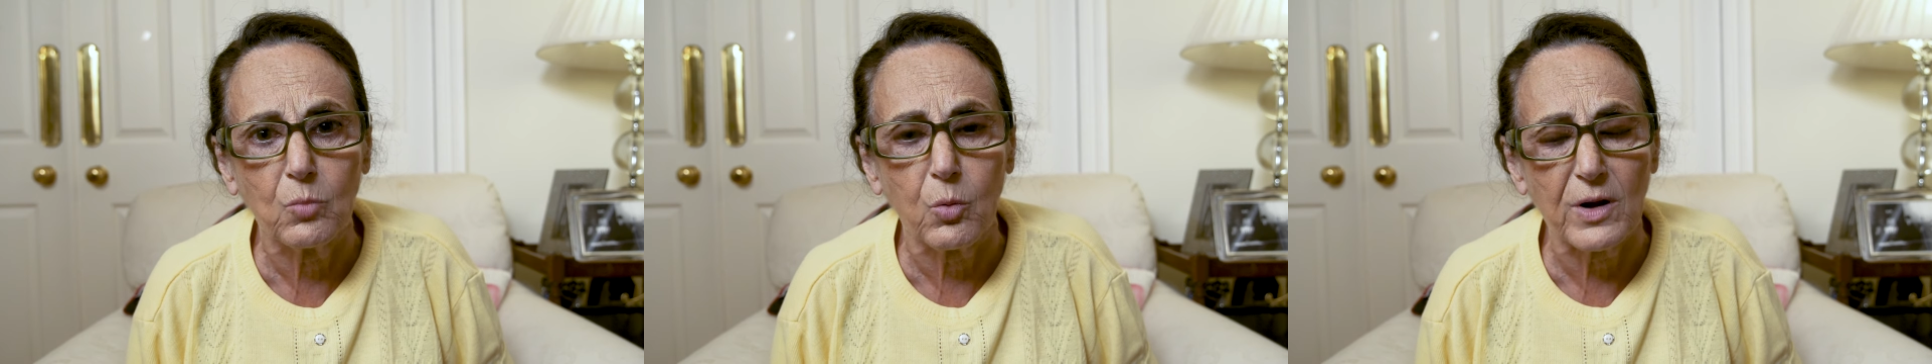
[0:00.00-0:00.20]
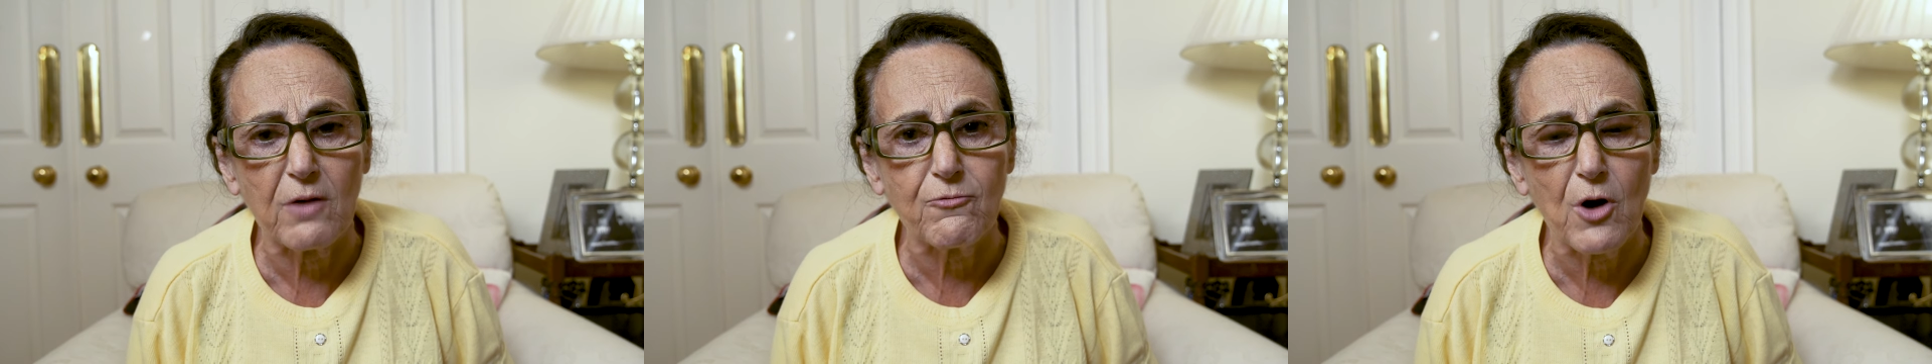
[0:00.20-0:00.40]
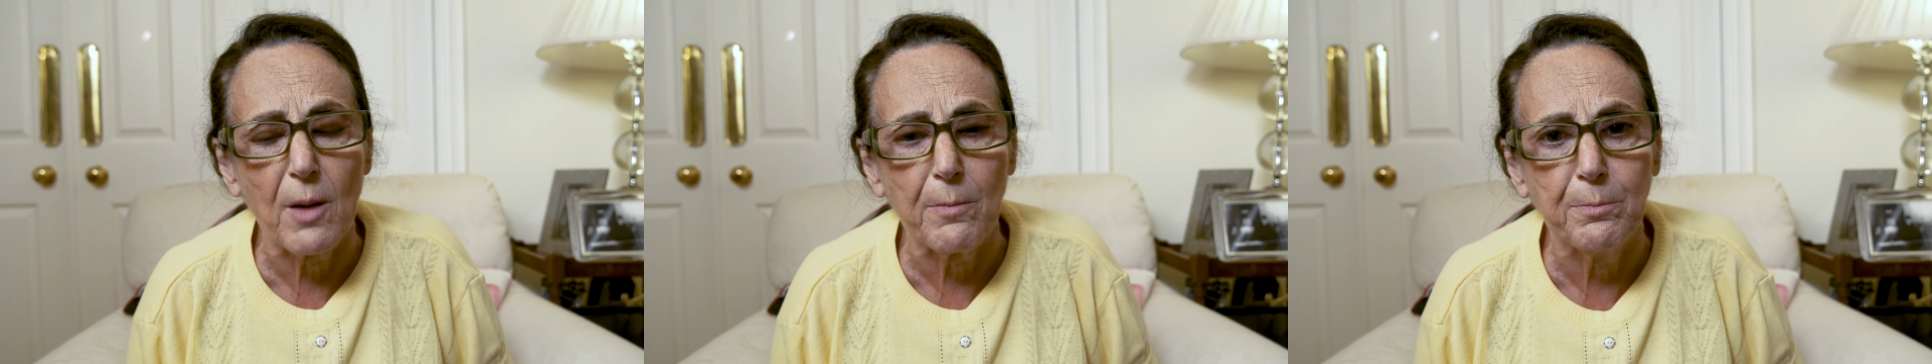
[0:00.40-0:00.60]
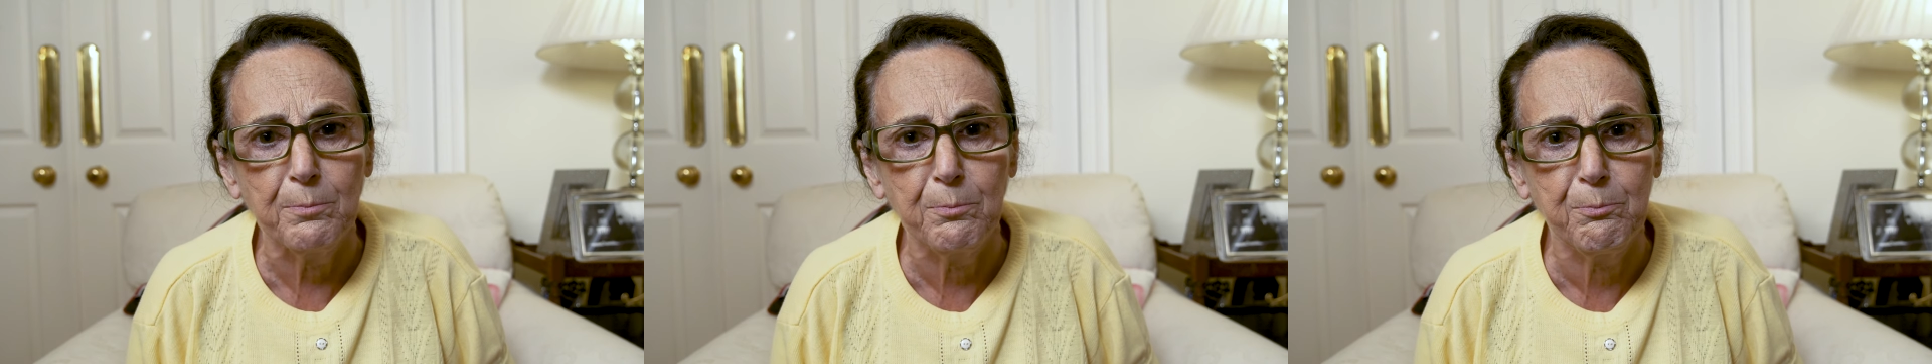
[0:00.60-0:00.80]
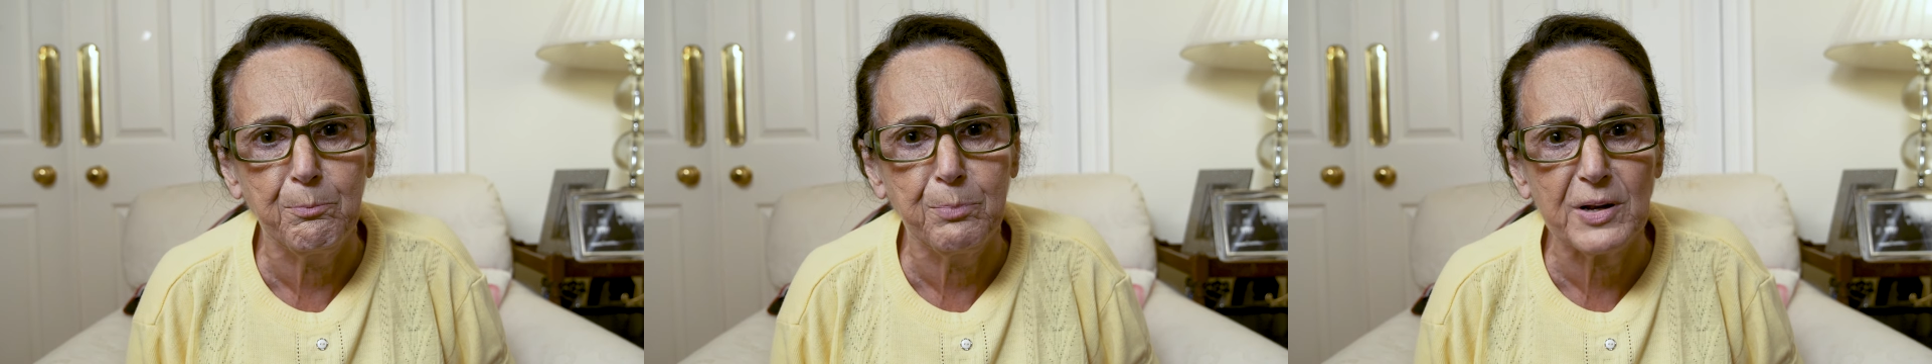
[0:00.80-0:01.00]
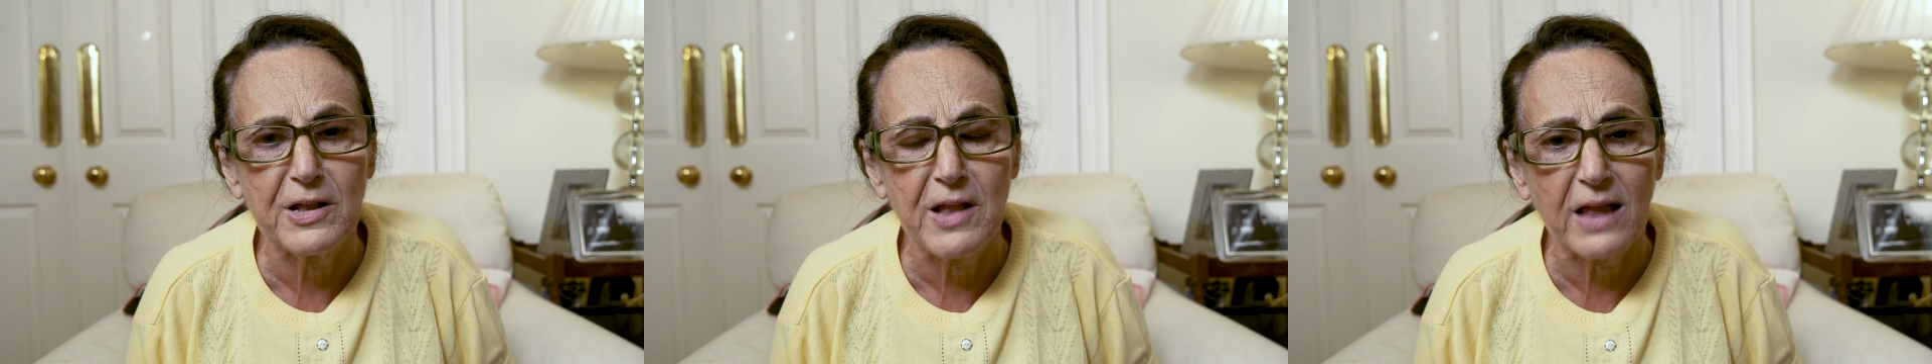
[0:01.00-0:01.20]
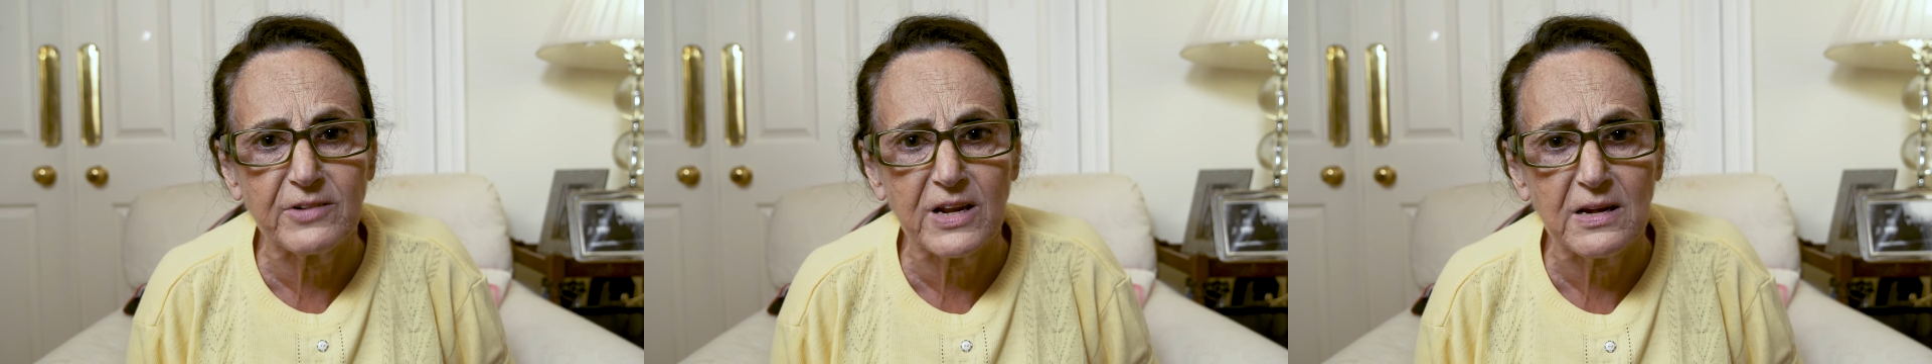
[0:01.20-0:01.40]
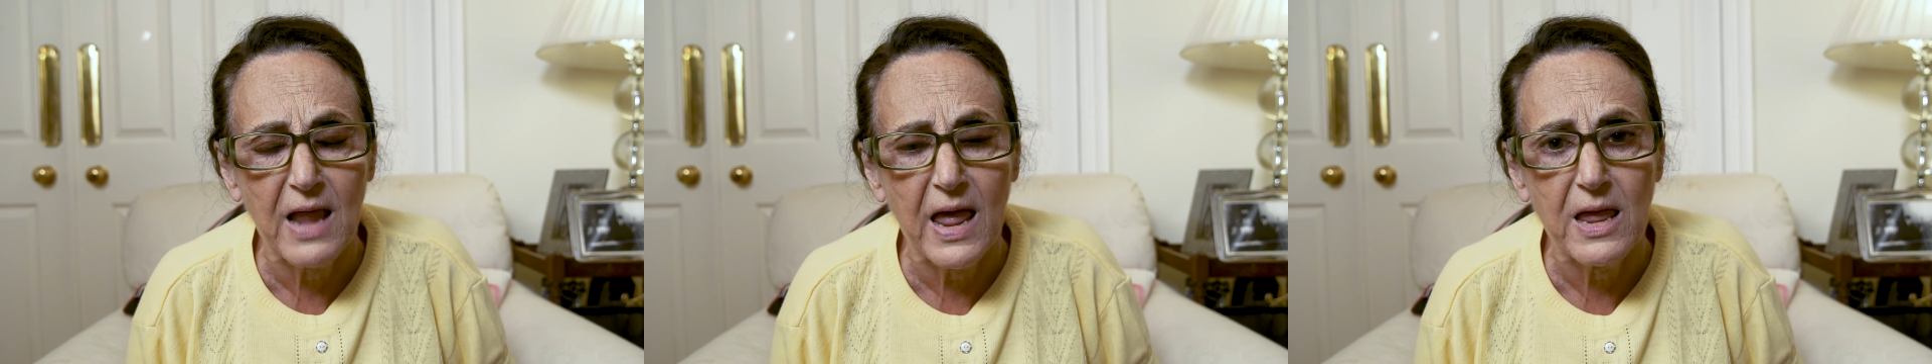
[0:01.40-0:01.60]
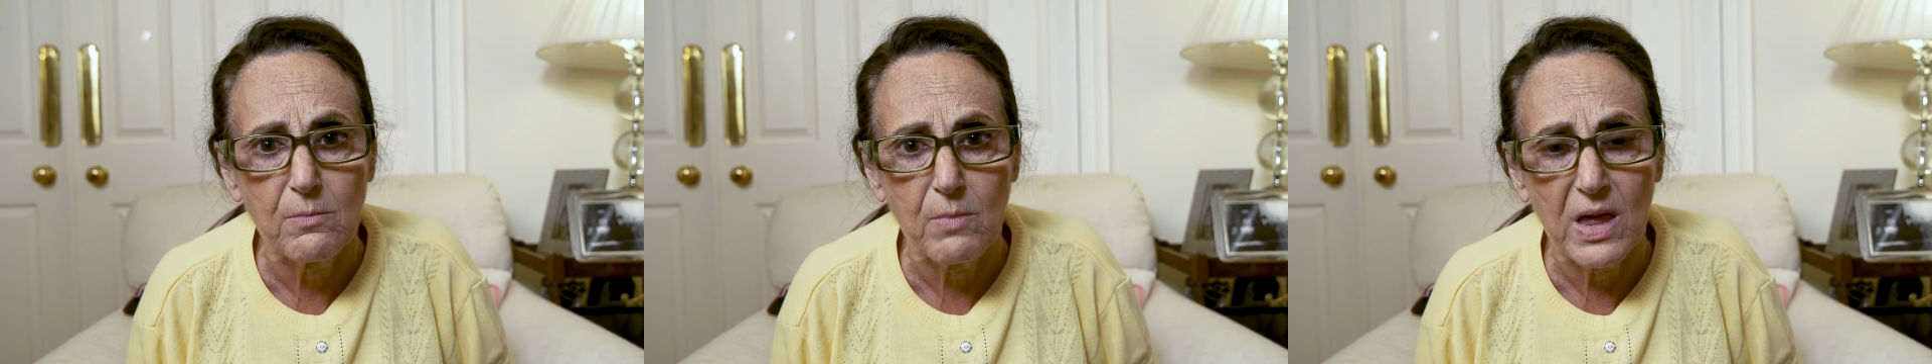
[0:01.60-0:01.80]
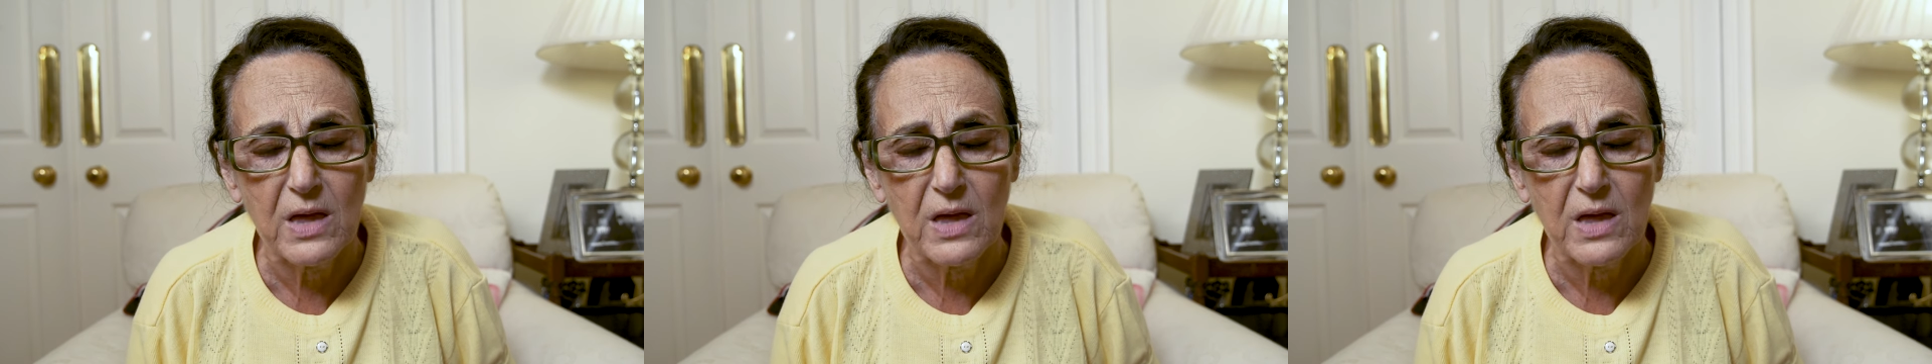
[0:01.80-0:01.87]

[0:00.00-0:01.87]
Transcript: Whatever her bloody name